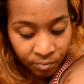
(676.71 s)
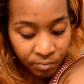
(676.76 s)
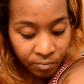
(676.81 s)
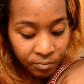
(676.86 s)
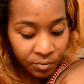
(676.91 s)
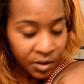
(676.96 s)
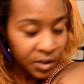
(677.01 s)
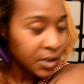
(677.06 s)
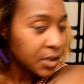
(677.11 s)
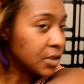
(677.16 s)

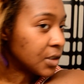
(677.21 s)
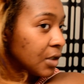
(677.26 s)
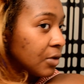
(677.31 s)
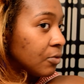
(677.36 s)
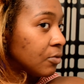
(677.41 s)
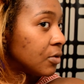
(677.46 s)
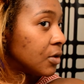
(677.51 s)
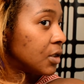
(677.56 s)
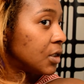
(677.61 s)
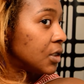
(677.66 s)
because I
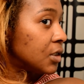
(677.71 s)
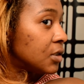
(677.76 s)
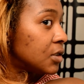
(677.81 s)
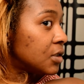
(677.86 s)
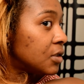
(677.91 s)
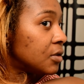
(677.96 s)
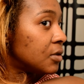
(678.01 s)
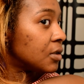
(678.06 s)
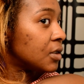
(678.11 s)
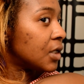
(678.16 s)
want it
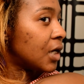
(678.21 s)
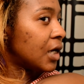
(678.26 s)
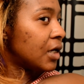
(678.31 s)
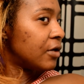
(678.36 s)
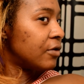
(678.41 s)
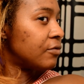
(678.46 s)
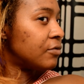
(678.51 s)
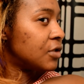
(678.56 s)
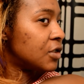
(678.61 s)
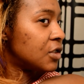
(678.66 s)
to kind
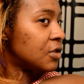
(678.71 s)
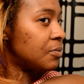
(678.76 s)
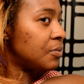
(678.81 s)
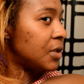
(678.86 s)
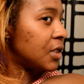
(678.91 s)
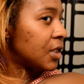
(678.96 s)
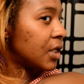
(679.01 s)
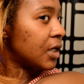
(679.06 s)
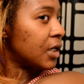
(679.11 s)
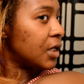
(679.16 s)
of just be
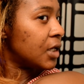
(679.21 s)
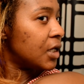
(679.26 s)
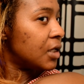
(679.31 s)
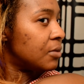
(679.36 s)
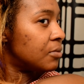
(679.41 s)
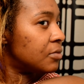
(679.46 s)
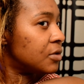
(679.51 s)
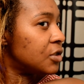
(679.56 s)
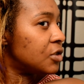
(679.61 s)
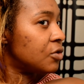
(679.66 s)
like in
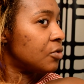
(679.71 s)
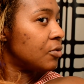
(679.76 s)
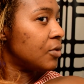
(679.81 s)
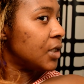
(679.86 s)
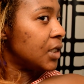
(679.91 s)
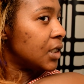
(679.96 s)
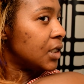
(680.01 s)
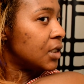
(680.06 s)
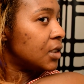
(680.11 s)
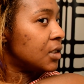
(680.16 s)

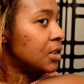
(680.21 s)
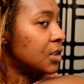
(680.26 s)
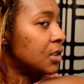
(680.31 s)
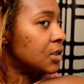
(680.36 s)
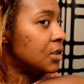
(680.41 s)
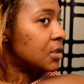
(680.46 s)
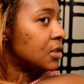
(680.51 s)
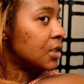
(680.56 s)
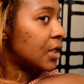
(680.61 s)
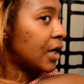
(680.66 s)
between
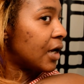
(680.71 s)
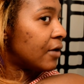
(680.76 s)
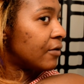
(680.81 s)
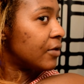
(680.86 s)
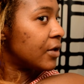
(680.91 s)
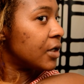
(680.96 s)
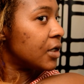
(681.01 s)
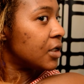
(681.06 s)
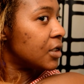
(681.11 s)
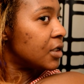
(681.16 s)
and to have
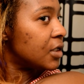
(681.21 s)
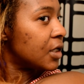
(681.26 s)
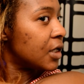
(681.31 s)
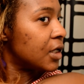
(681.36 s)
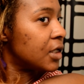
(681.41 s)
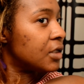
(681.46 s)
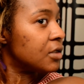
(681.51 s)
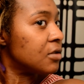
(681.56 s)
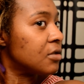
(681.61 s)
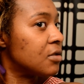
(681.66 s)
like a
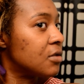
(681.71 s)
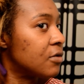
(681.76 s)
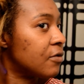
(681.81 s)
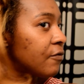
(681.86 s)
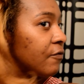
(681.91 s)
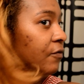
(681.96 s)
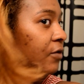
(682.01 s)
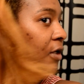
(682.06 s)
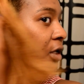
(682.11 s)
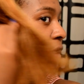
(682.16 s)
nice
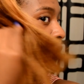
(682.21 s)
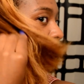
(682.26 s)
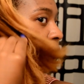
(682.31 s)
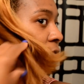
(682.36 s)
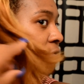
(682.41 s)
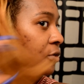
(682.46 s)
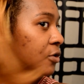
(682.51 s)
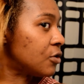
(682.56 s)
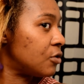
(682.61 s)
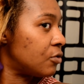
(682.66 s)
flow
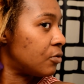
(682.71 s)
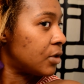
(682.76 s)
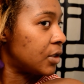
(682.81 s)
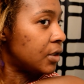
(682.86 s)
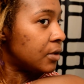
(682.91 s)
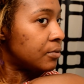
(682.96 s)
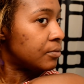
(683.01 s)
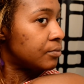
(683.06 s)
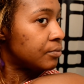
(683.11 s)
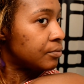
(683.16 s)
to it.